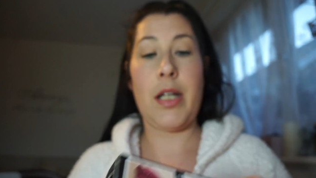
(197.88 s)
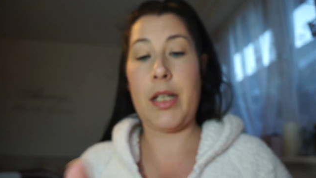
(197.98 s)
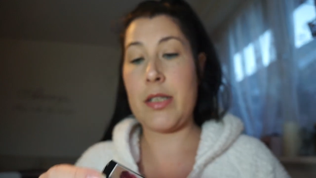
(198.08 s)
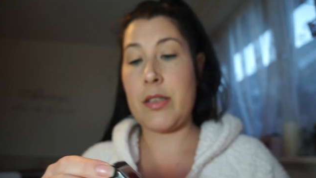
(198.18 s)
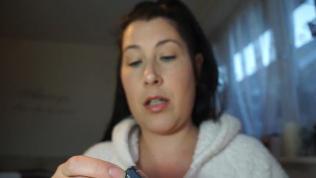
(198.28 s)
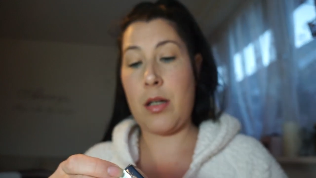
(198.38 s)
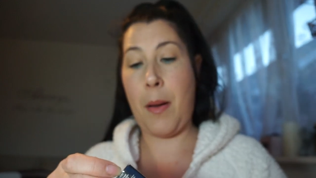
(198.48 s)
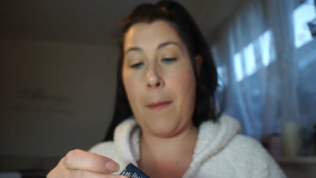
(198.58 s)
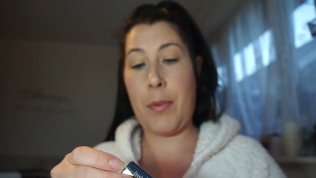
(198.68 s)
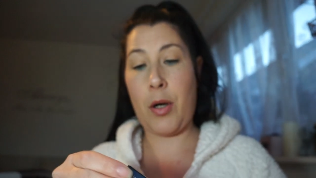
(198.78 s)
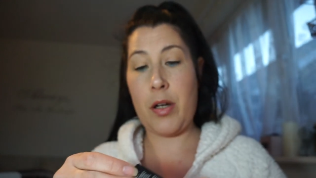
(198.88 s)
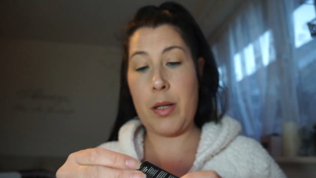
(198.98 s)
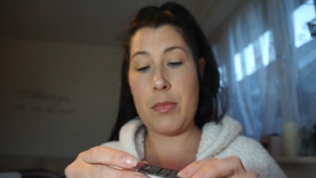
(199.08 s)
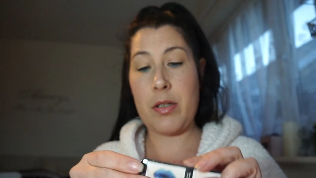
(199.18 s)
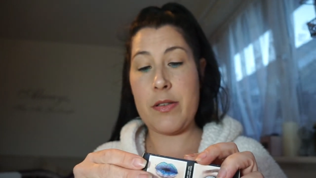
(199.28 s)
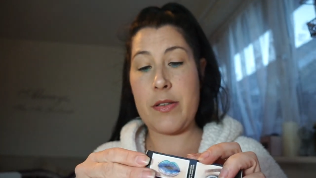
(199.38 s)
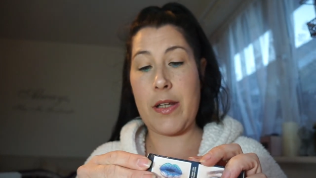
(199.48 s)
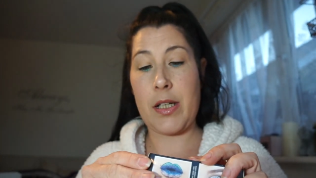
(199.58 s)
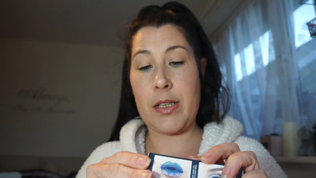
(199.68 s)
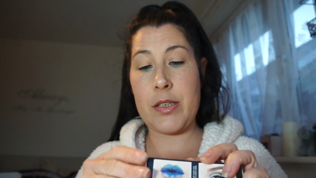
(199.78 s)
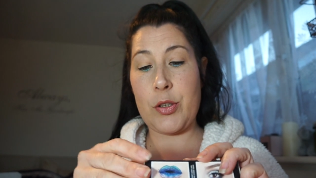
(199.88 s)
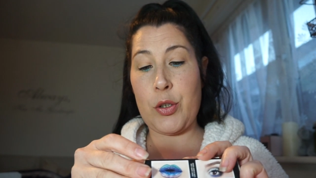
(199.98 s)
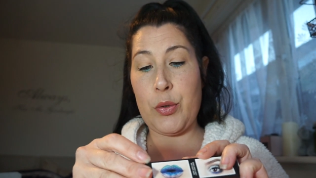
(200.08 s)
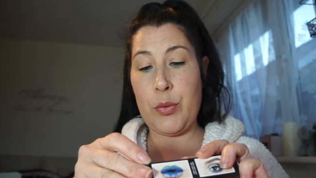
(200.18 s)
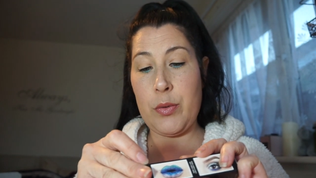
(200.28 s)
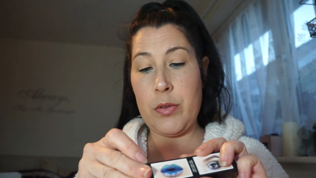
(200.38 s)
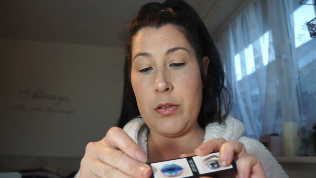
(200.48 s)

glitter primer, so they're glitter glue.